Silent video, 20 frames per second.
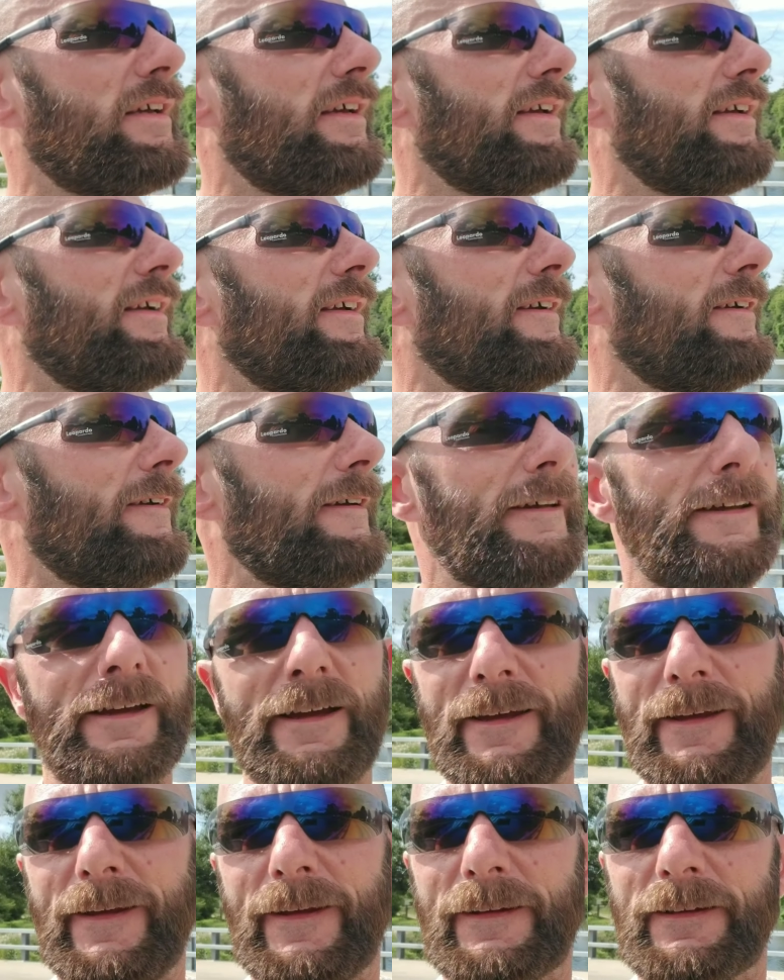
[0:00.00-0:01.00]

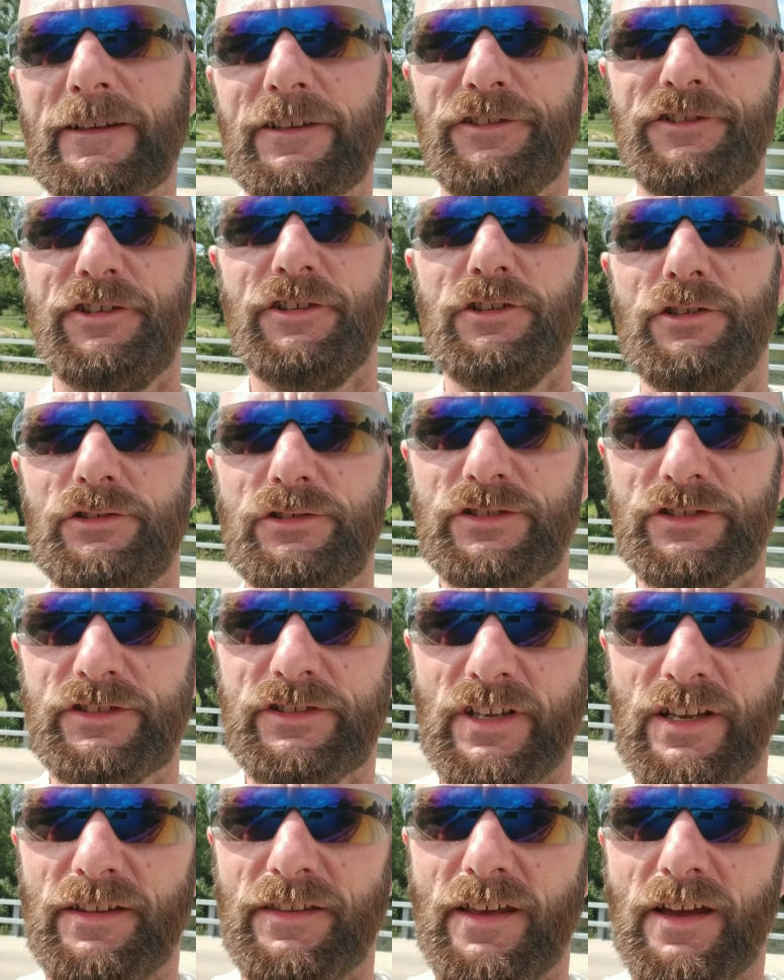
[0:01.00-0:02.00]
and continues to
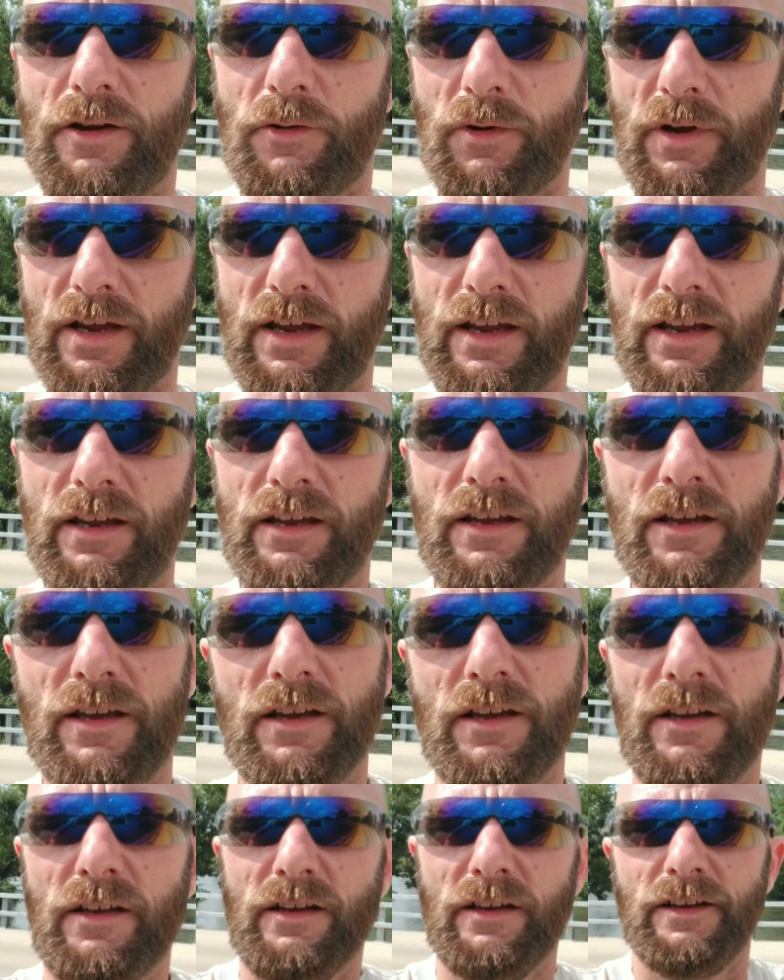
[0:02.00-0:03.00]
stay that way.
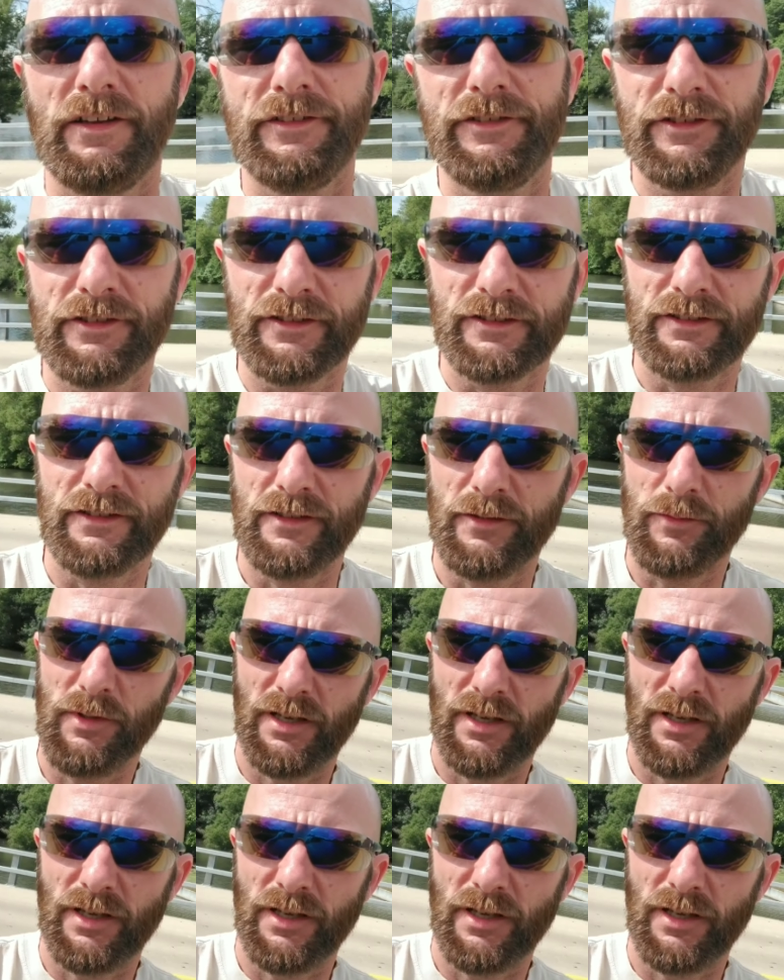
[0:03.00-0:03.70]
As you can see,